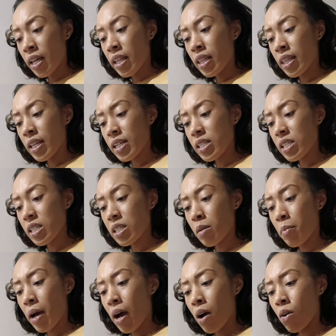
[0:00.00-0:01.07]
this is
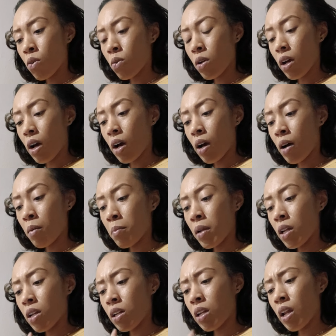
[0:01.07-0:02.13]
about
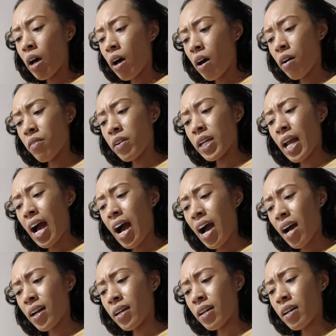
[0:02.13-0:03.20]
love and
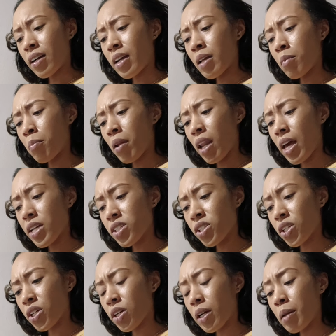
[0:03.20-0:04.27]
honor and
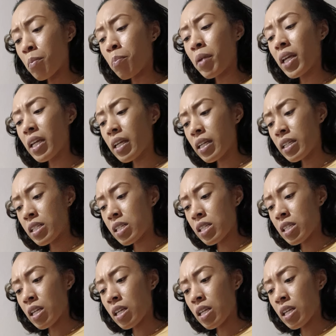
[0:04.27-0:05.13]
pleasure and peace,